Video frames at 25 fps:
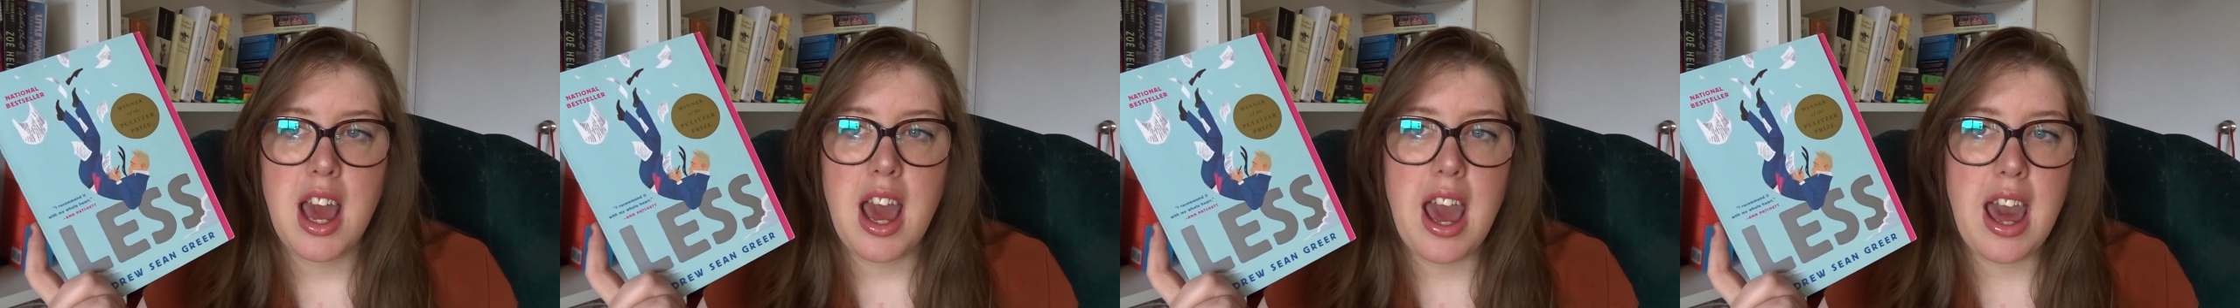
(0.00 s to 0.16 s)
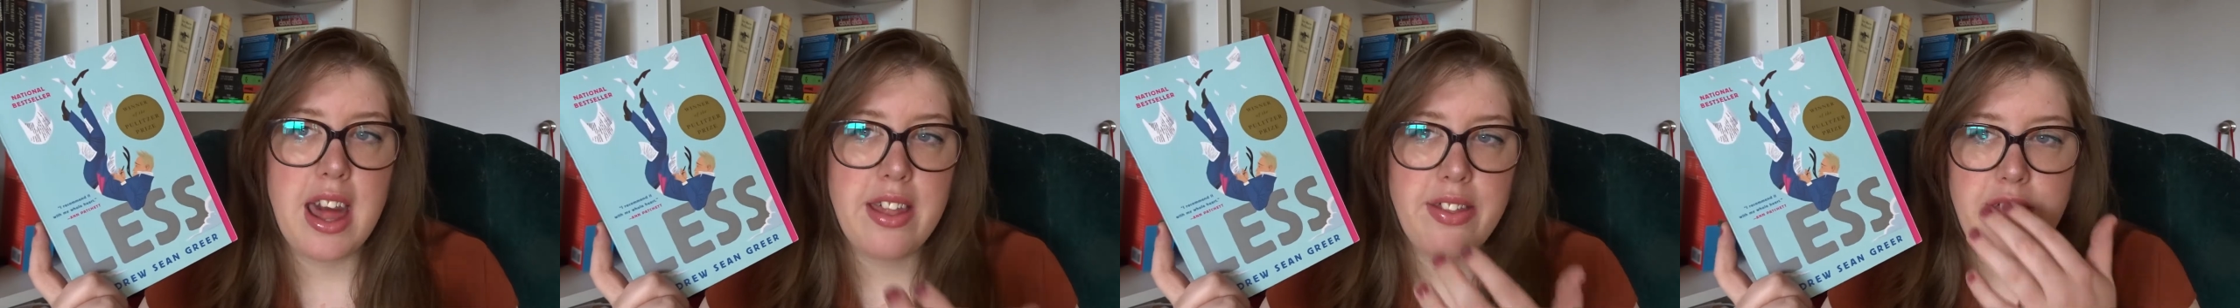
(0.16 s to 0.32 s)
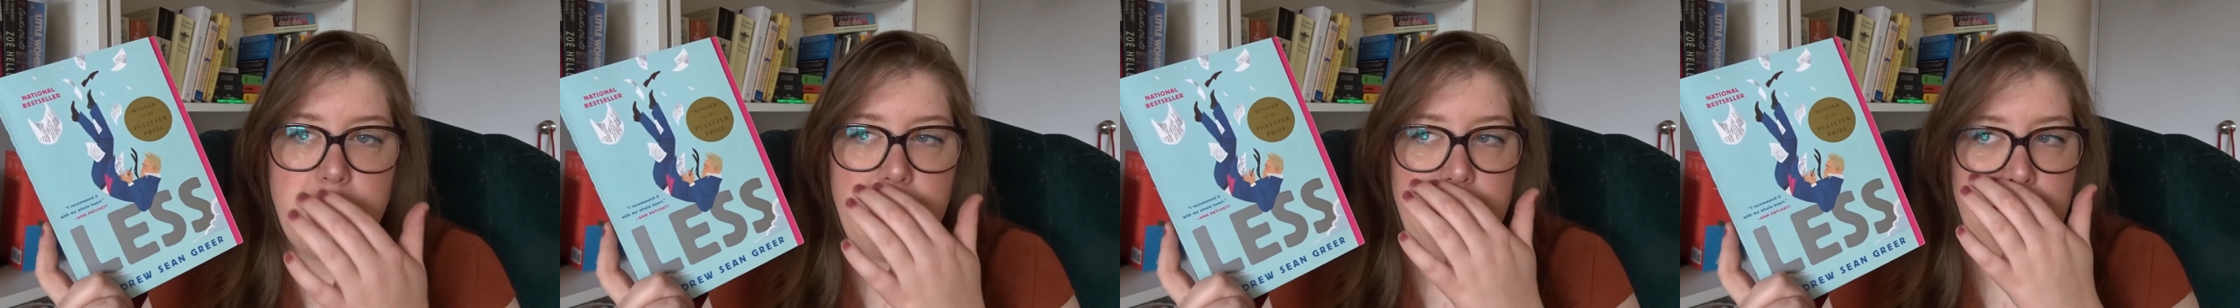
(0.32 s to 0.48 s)

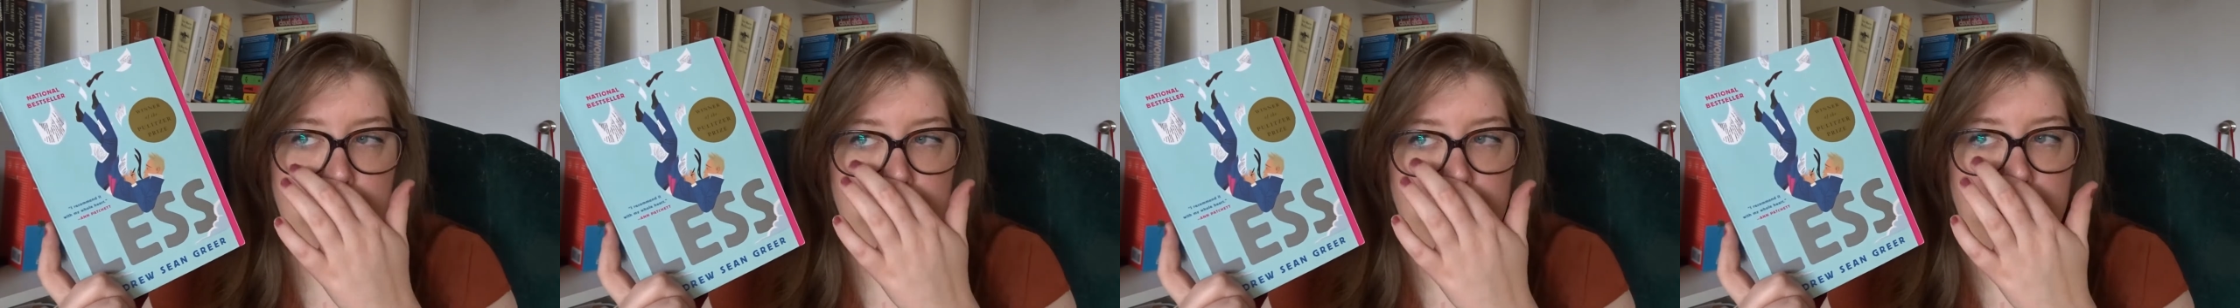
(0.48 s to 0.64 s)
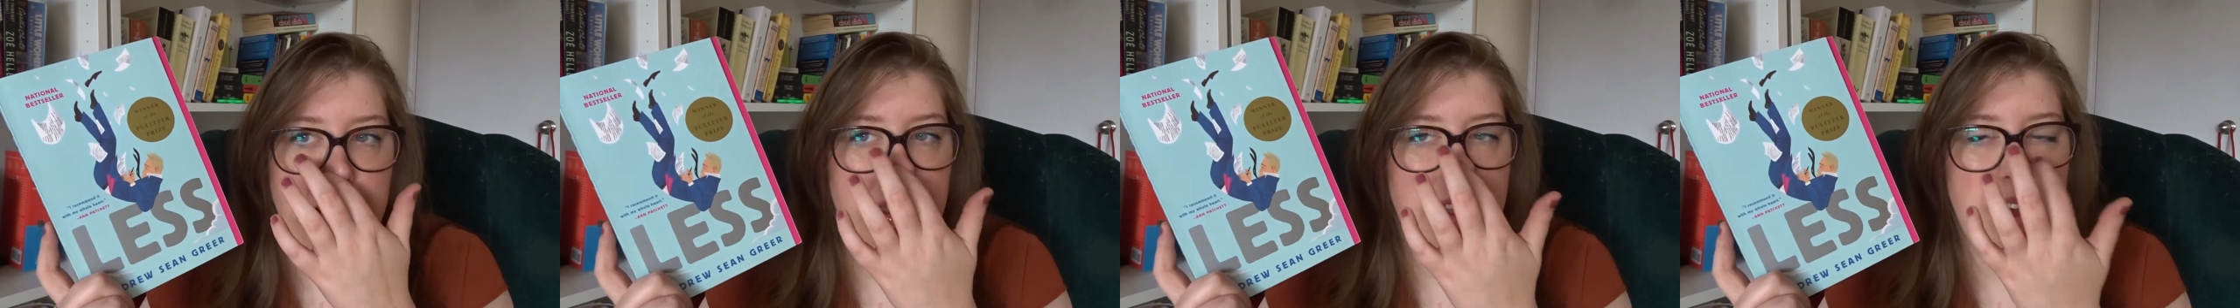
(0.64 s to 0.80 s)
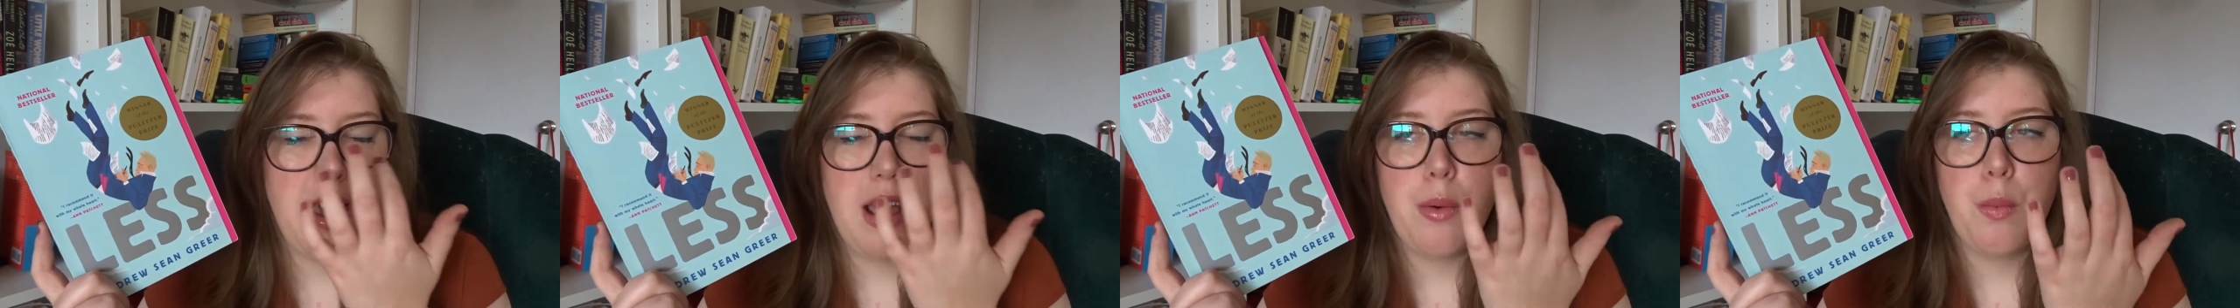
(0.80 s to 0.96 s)
and
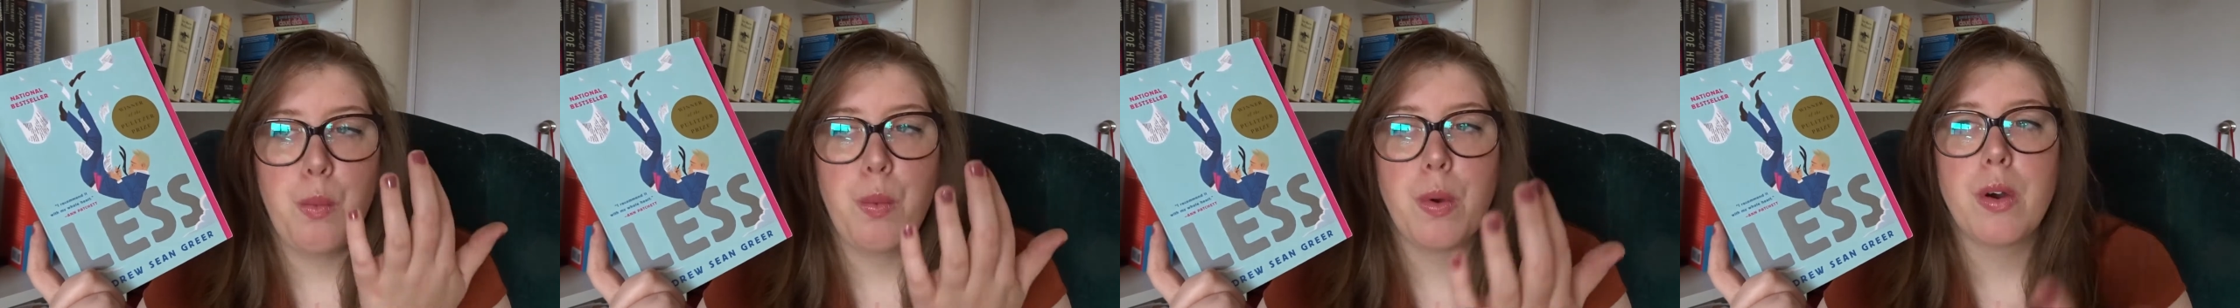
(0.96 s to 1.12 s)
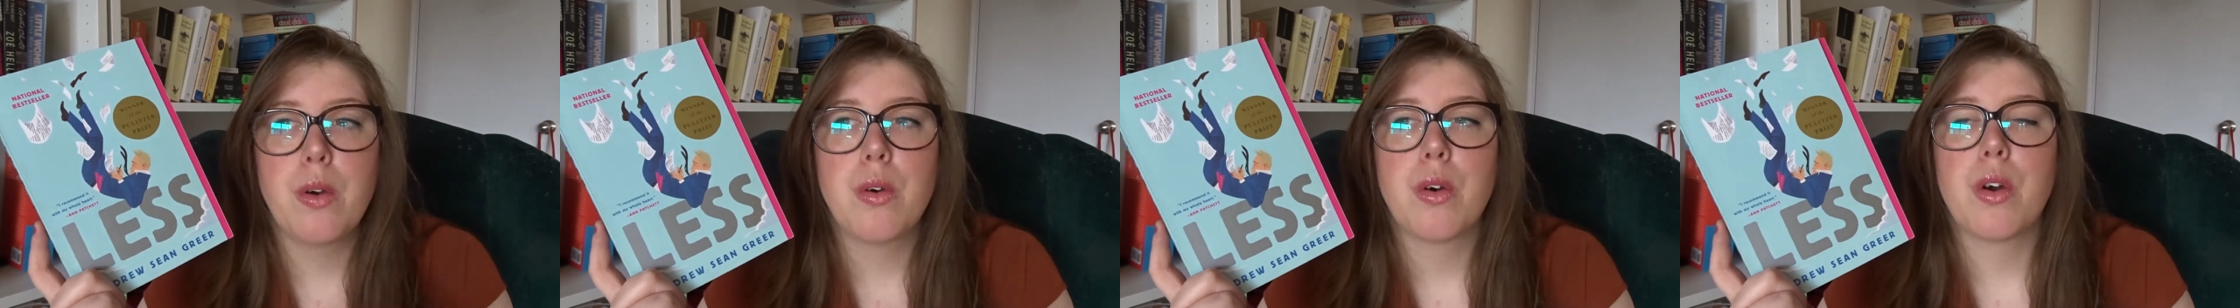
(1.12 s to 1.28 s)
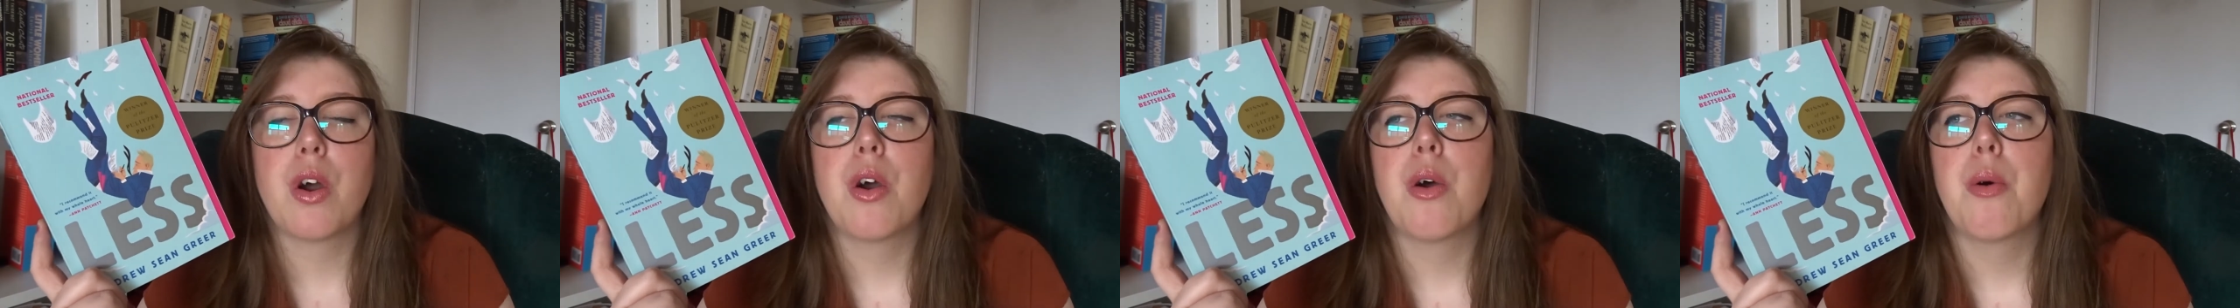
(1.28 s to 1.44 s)
then
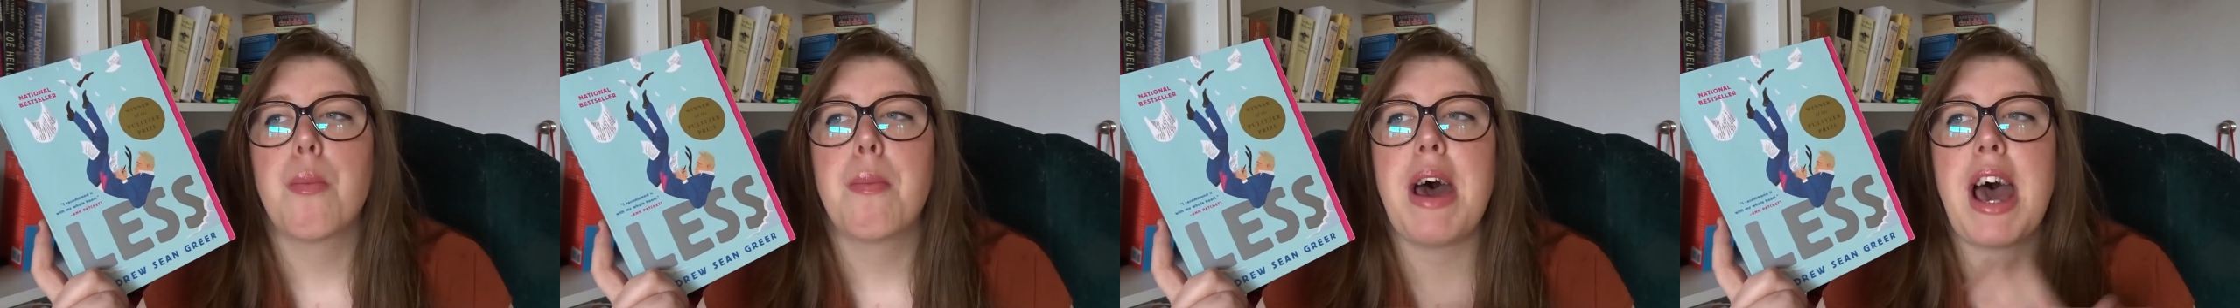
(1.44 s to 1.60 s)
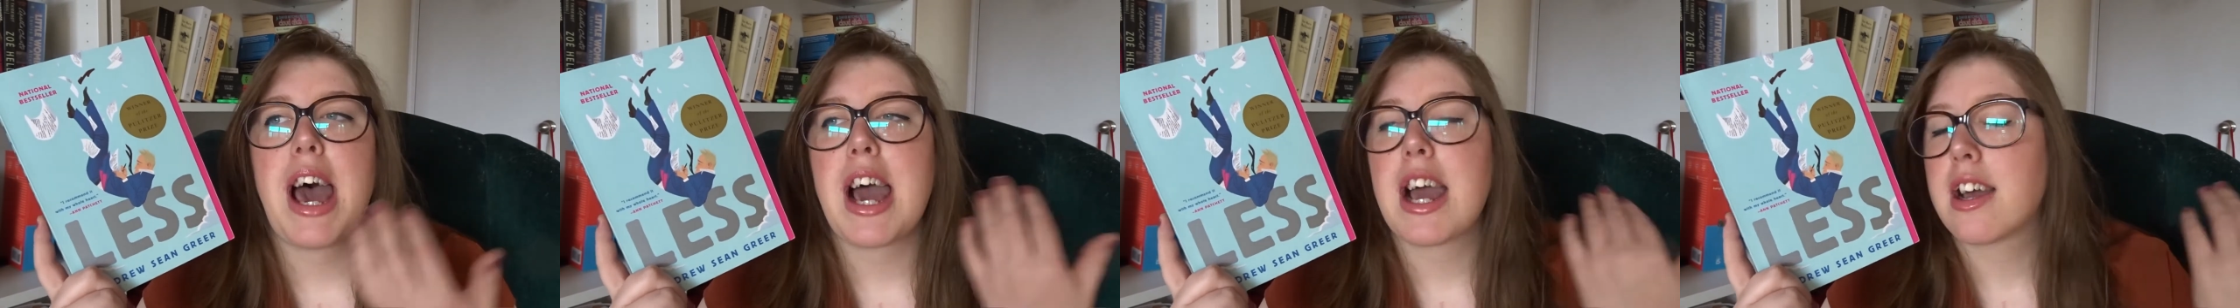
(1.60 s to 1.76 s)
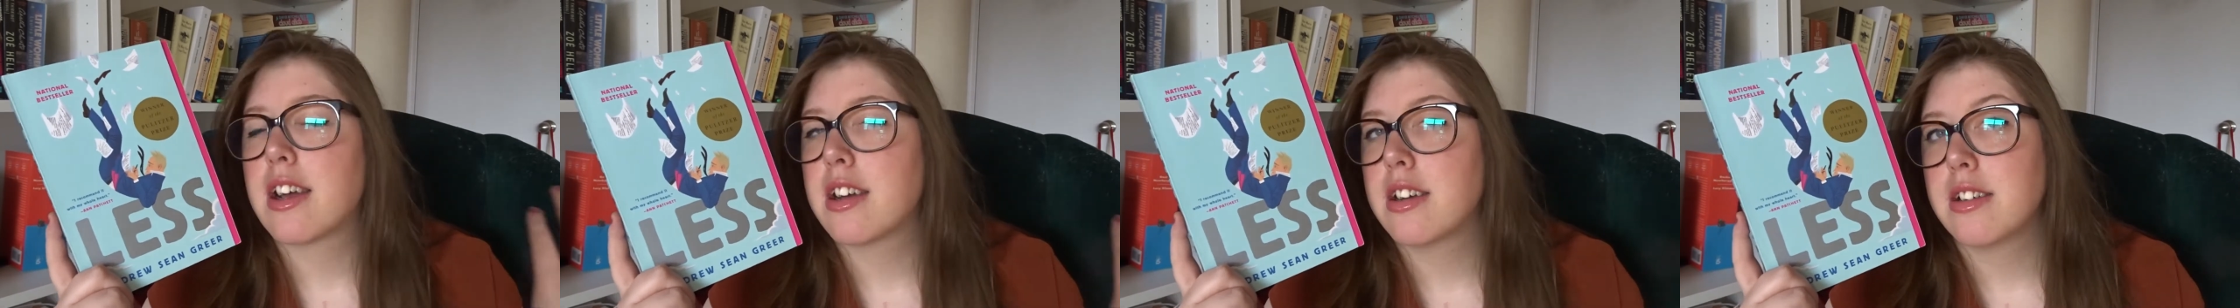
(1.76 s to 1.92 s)
we'll go
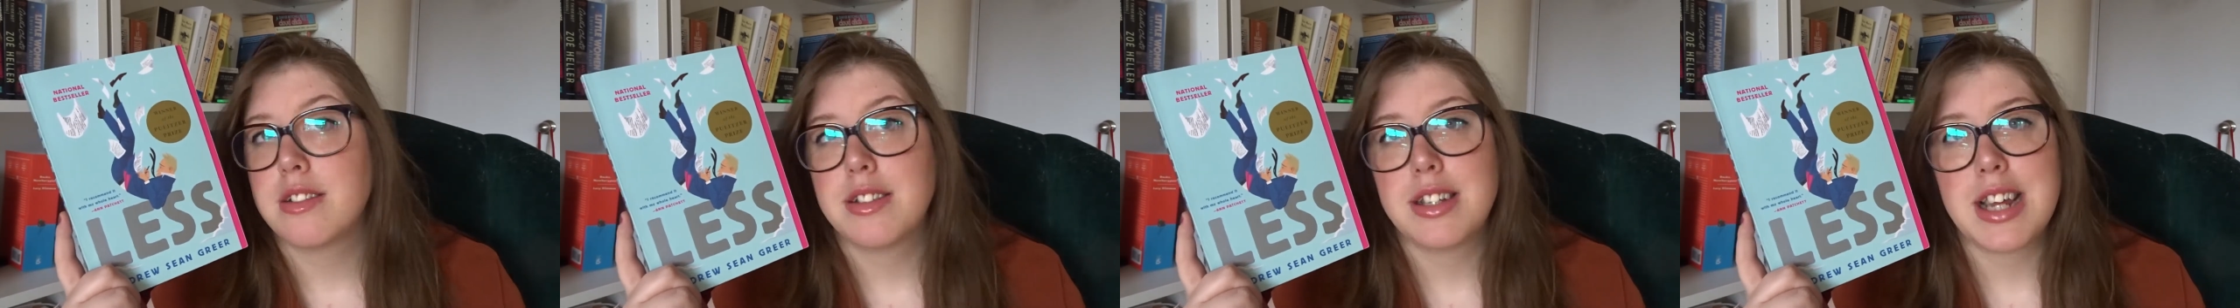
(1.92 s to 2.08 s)
back